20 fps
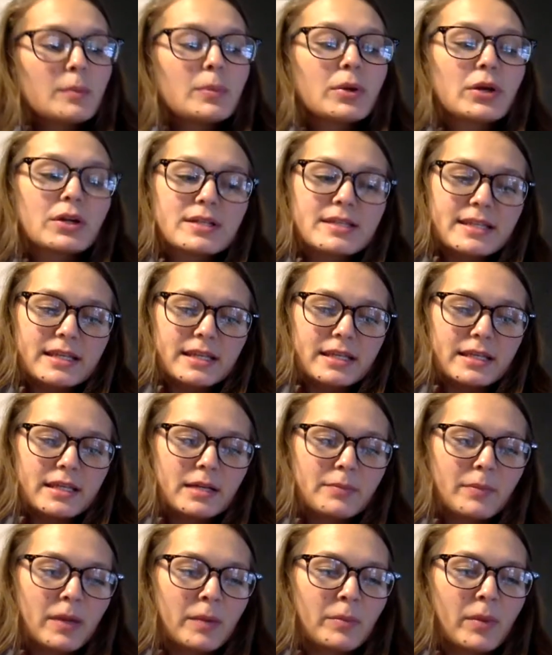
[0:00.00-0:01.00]
"Percy,"
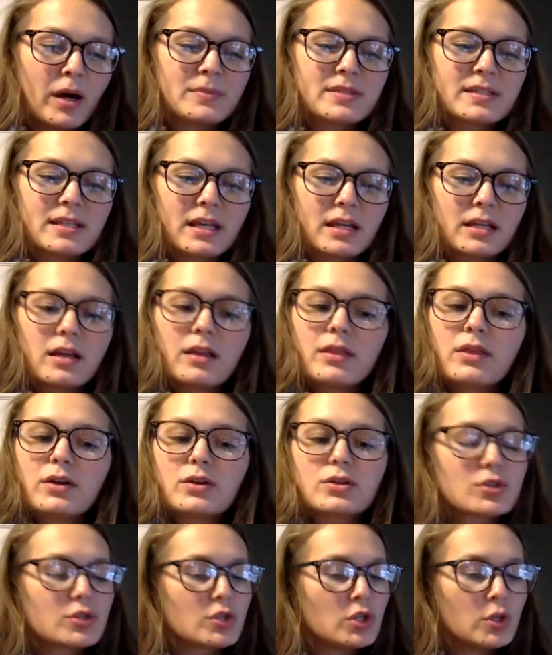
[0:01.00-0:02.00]
my mom said,
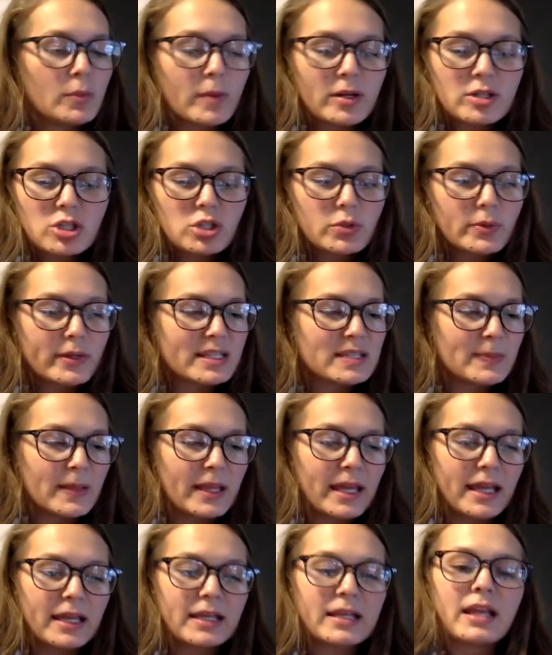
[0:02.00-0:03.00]
"there's too much to
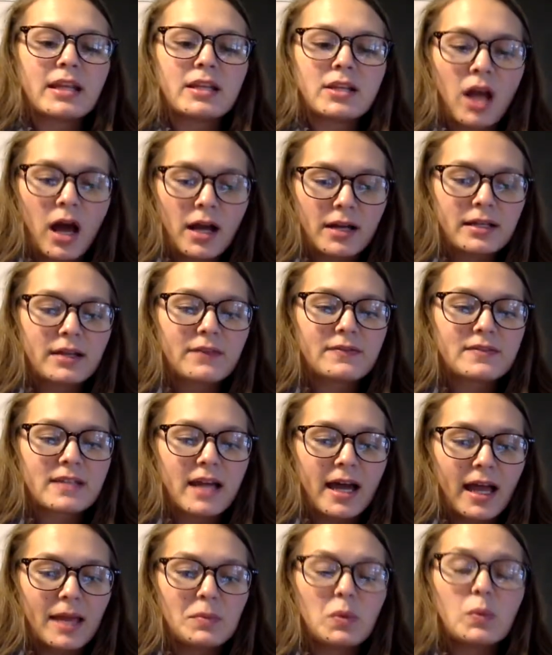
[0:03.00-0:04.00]
explain and not enough
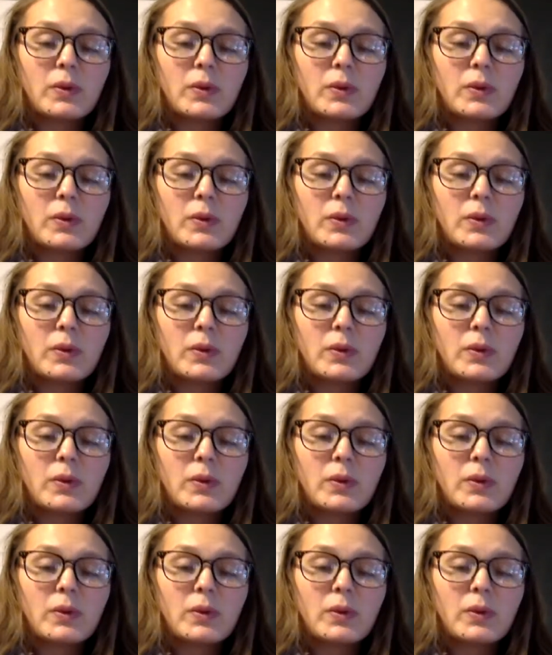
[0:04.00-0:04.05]
time.